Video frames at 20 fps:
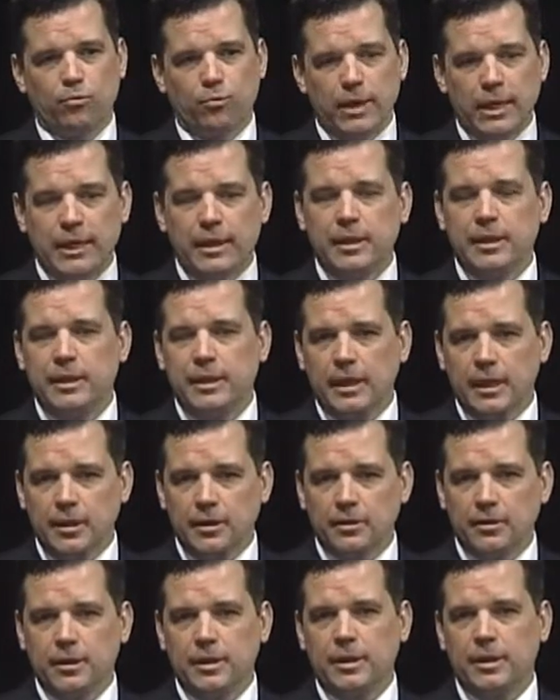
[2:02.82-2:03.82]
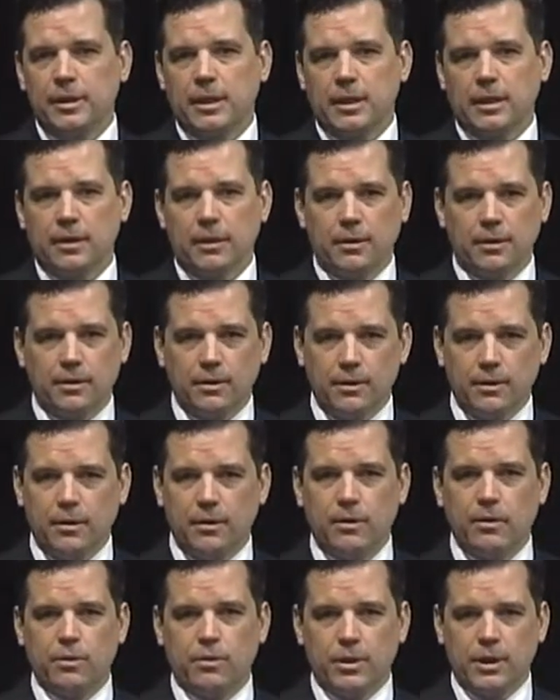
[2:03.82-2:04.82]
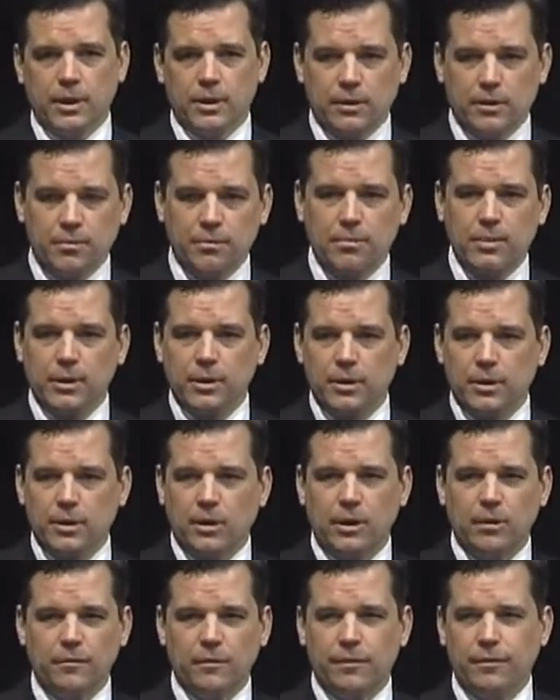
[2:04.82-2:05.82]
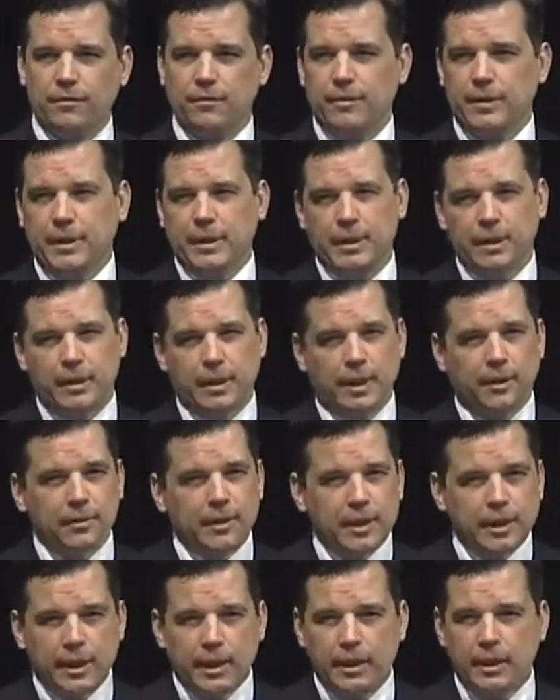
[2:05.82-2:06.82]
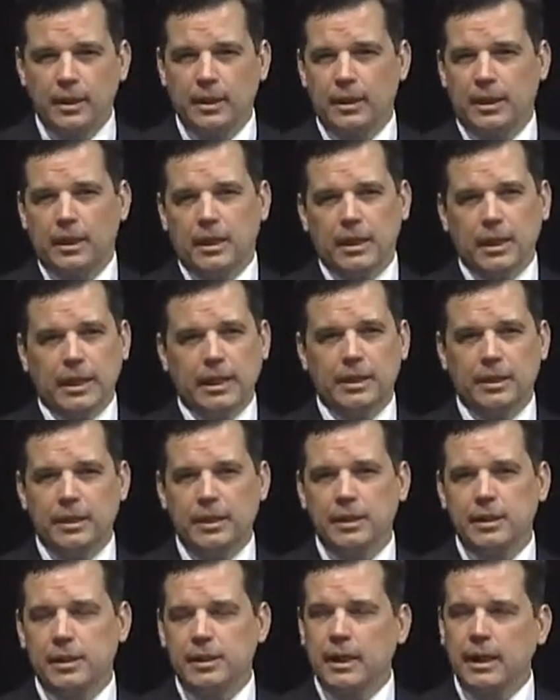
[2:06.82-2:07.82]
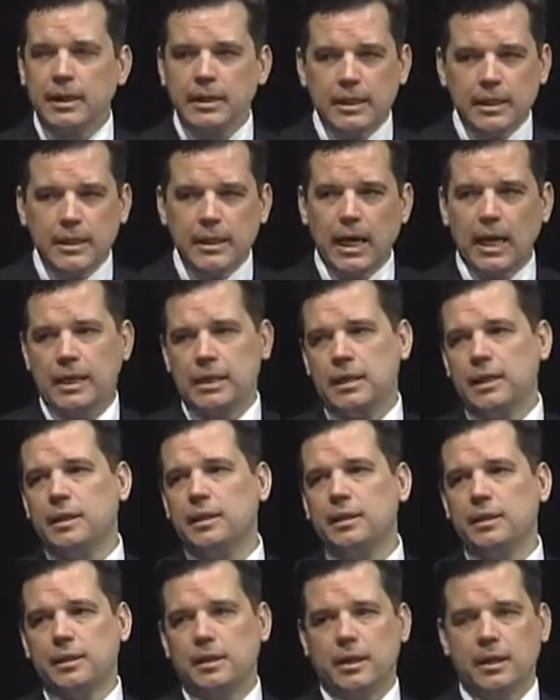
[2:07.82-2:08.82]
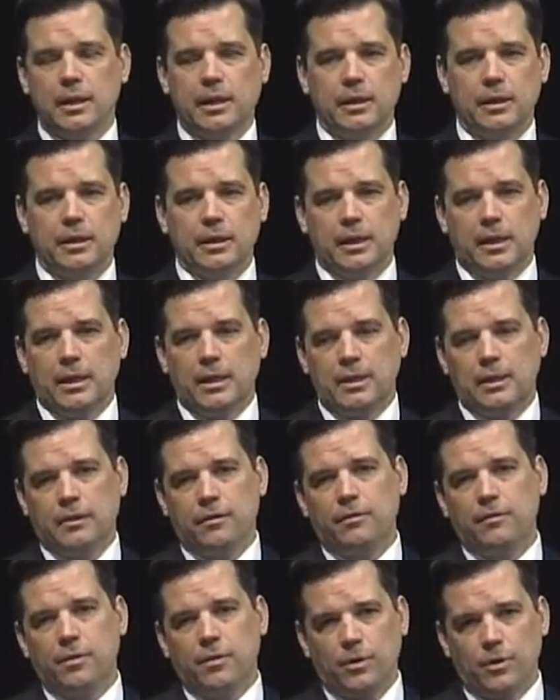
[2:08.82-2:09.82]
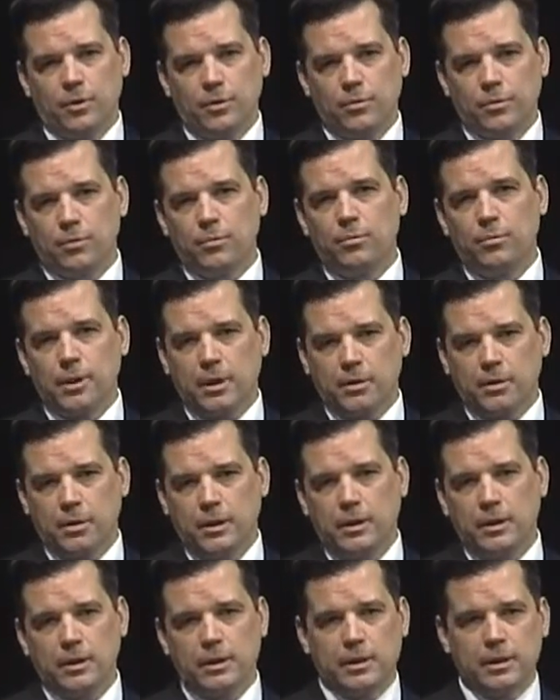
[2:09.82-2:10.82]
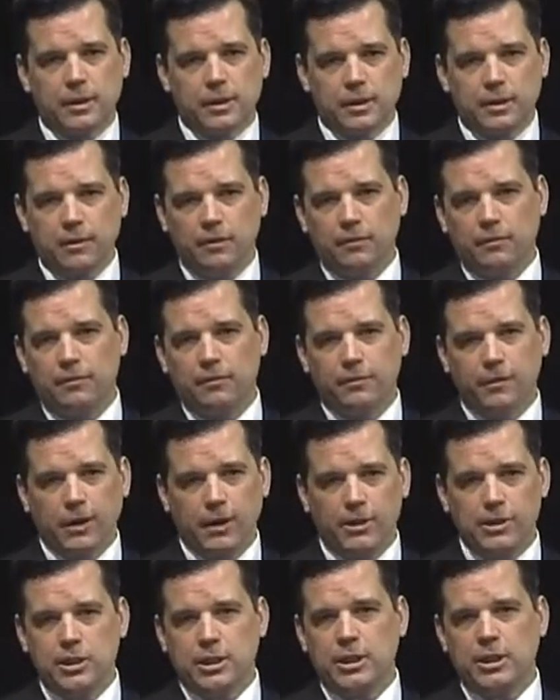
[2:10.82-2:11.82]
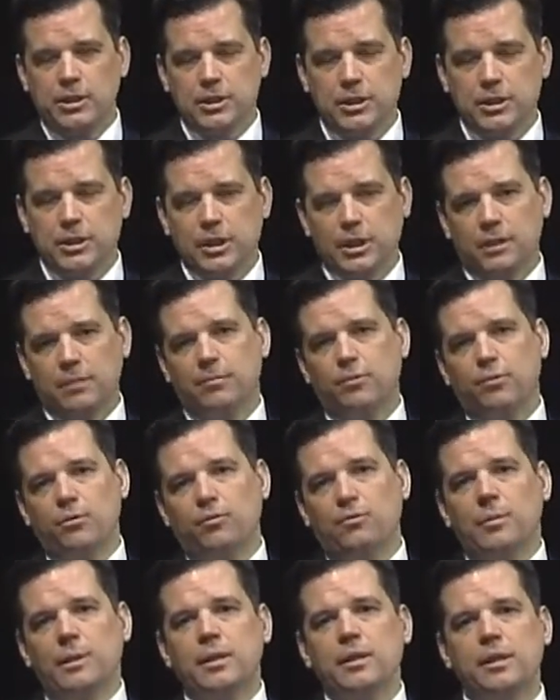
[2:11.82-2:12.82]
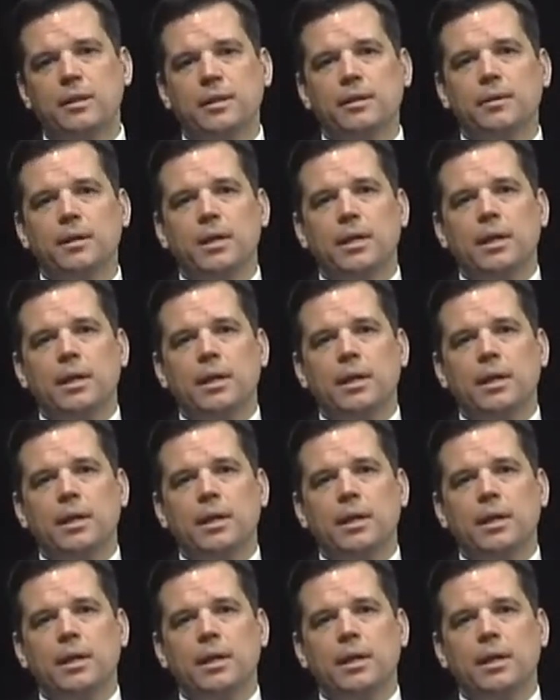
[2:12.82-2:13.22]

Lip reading: written standards that our curriculum builds off of since, I would say, at least the 1990s, and they've gone through periods of changes and improvements.